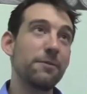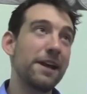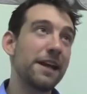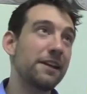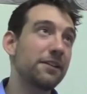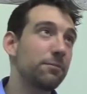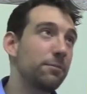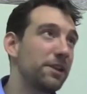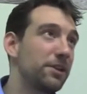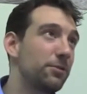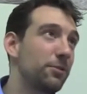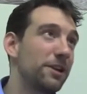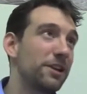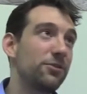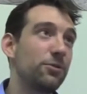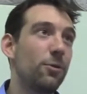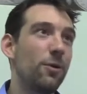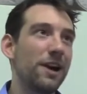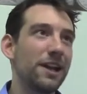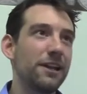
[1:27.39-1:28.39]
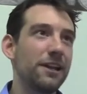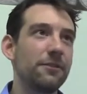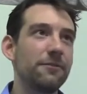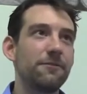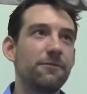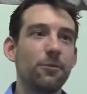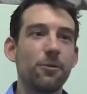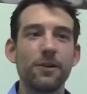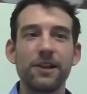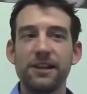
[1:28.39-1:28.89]
make between $20 and
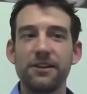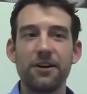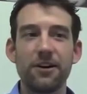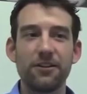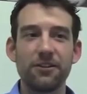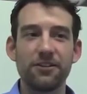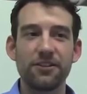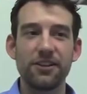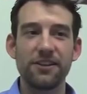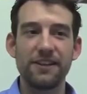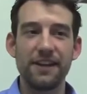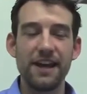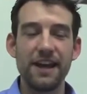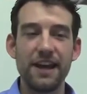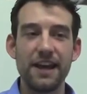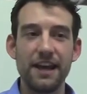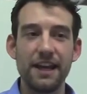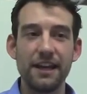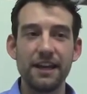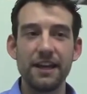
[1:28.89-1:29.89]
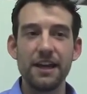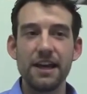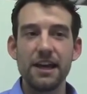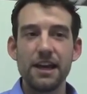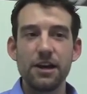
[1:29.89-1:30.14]
$40 a day,